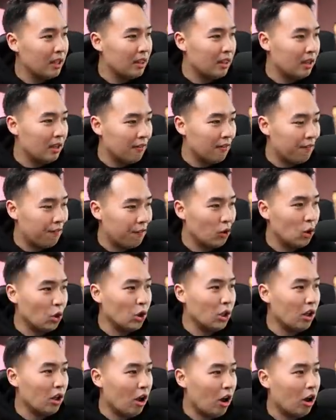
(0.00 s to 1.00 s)
They're
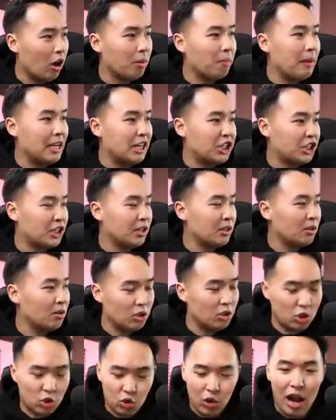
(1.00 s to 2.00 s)
full automation
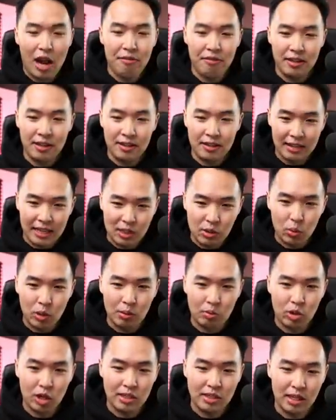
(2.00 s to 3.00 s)
driving. That's what
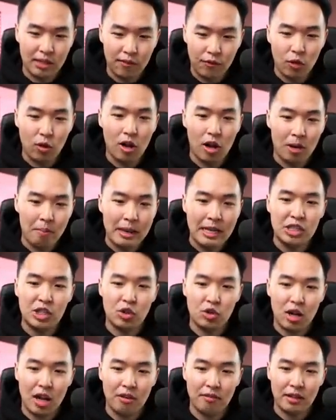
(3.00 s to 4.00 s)
I'm trying to say. Full
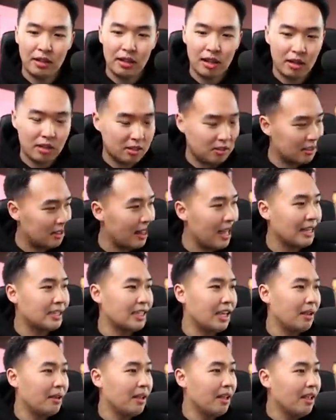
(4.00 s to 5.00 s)
automation driving. There's that
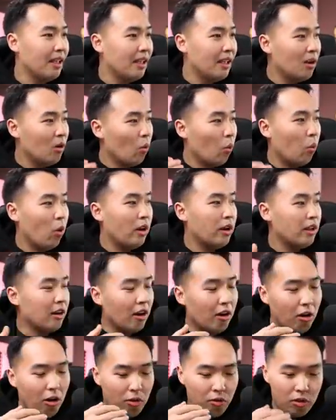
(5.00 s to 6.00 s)
type. What
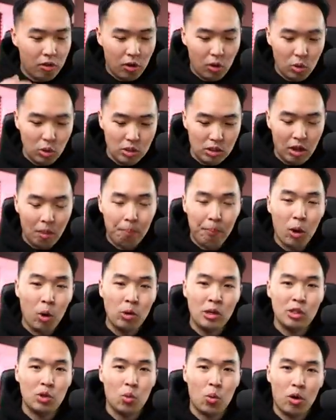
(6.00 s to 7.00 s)
are those
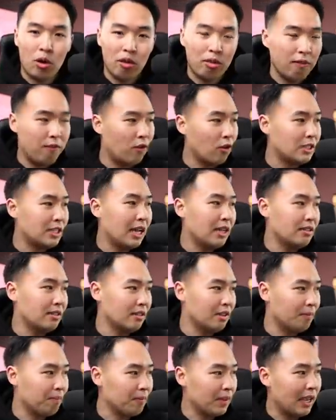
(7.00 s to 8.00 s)
components worth for
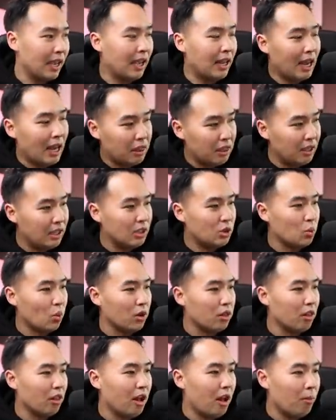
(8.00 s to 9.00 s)
Tesla? And I think it's
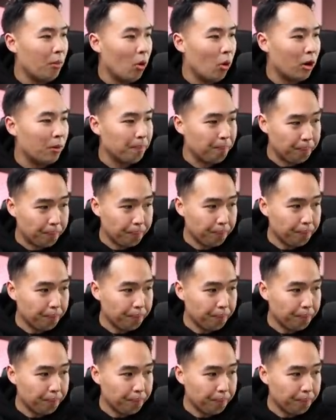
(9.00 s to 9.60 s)
worth a lot more.